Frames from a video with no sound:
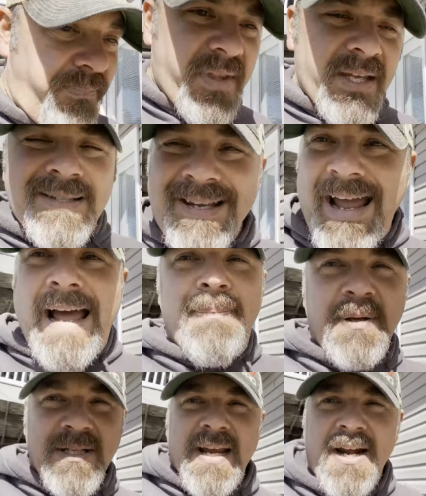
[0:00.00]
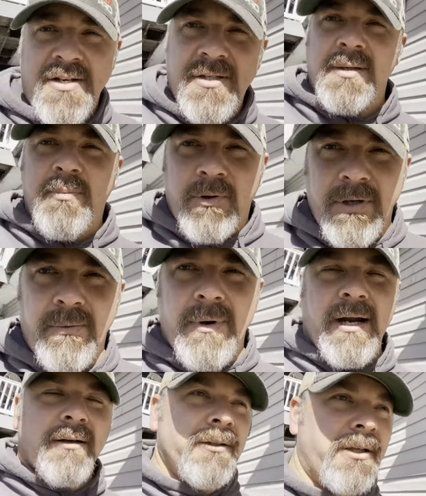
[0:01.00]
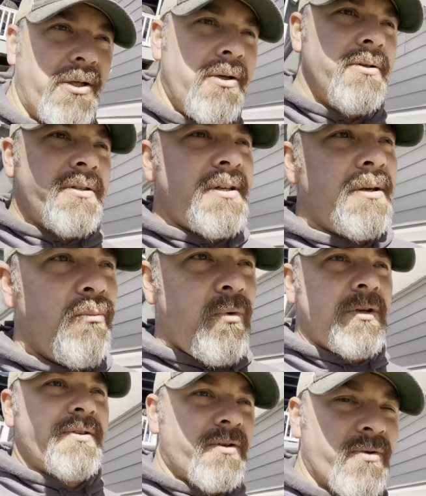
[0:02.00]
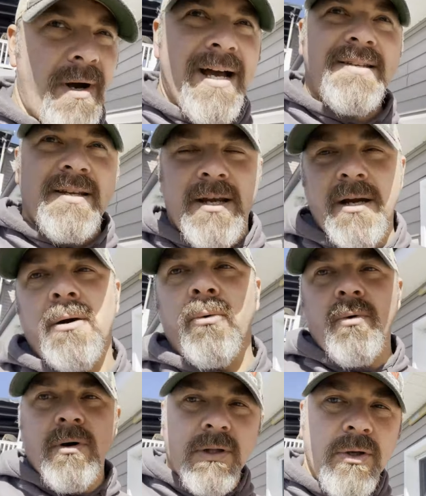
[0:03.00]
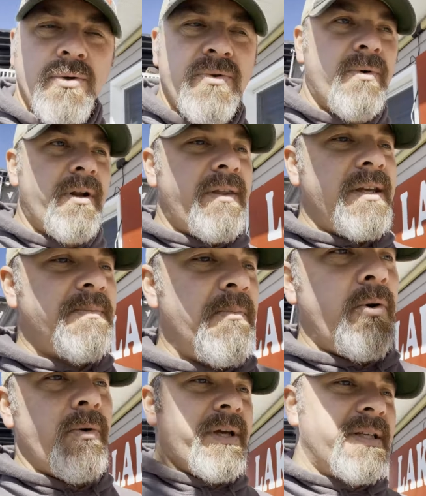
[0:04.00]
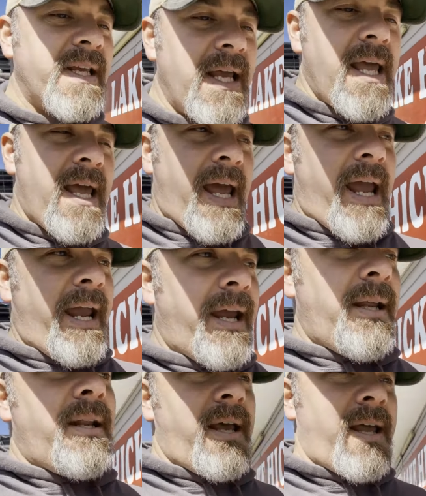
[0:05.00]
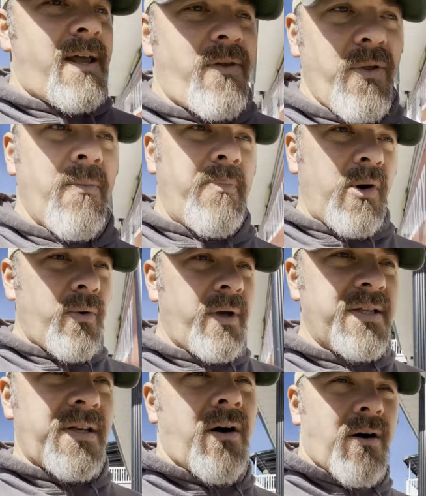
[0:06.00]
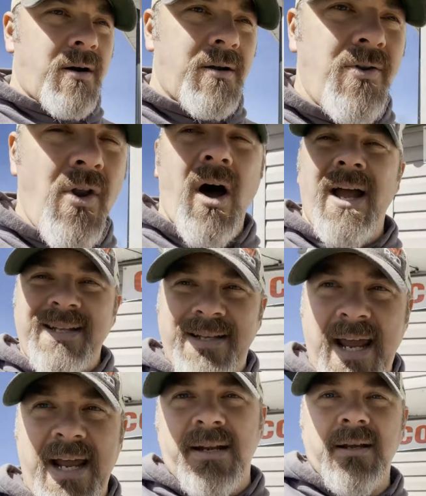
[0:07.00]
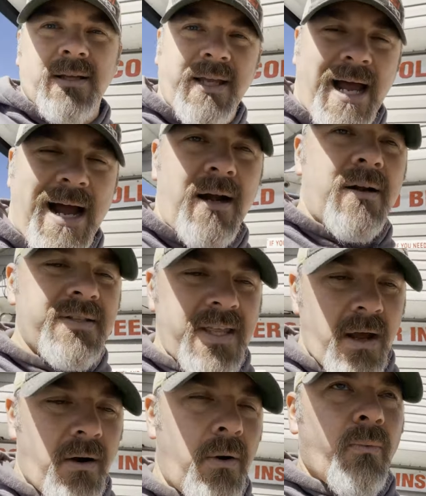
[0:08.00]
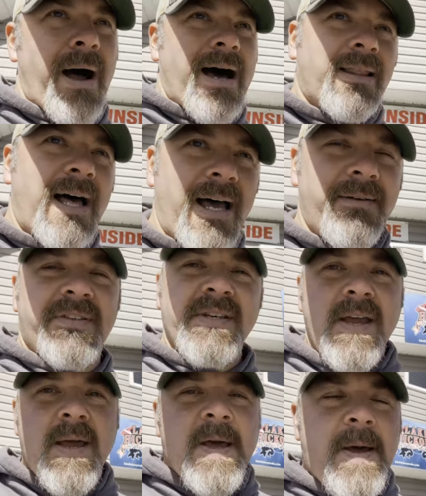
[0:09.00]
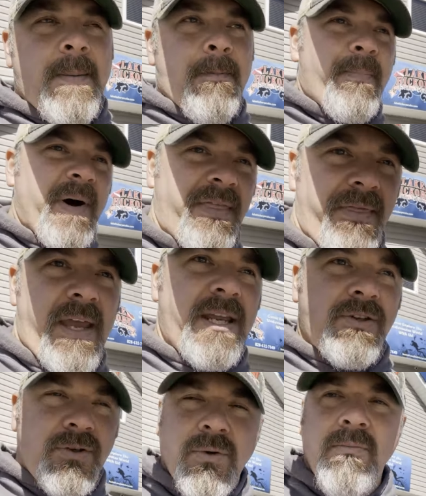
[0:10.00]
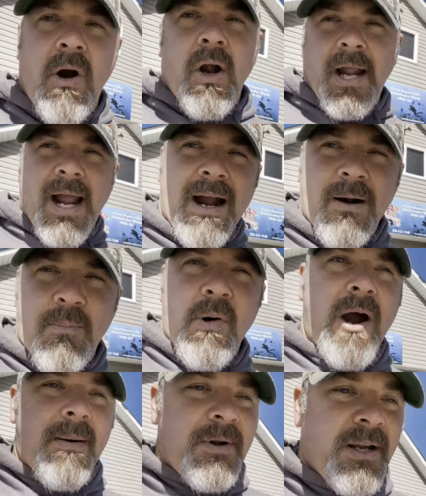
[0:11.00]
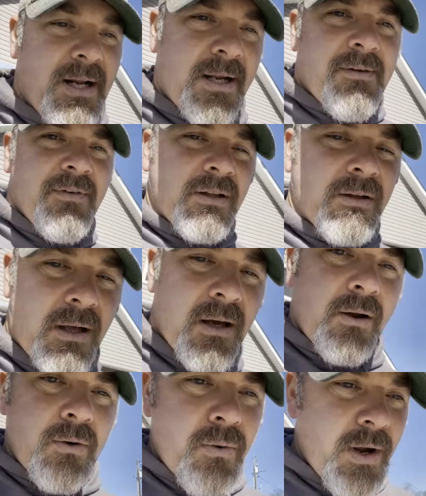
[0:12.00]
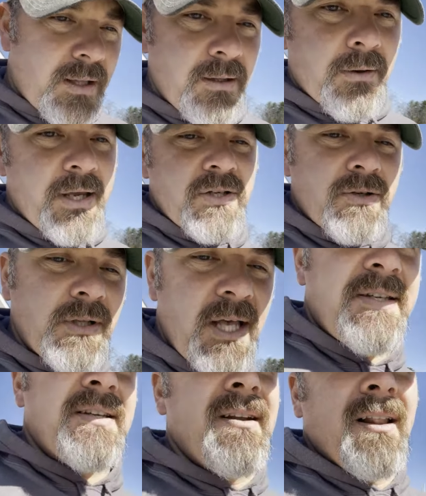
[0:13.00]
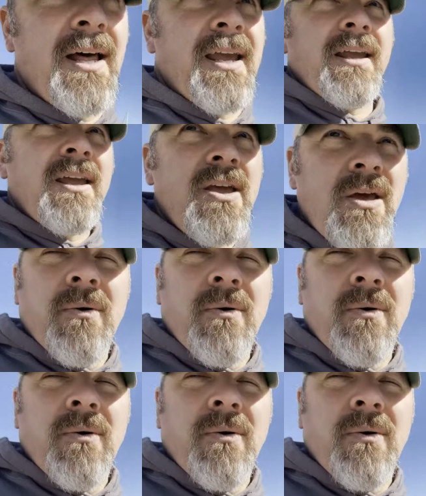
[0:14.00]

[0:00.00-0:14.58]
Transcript: This happens actually pretty regularly. Usually once or twice a year, we'll lose one of these buoys. And the buoys are not technically ours. They are wildlife's, but they do mark our property. And I'll give you a quick little history lesson in the lake.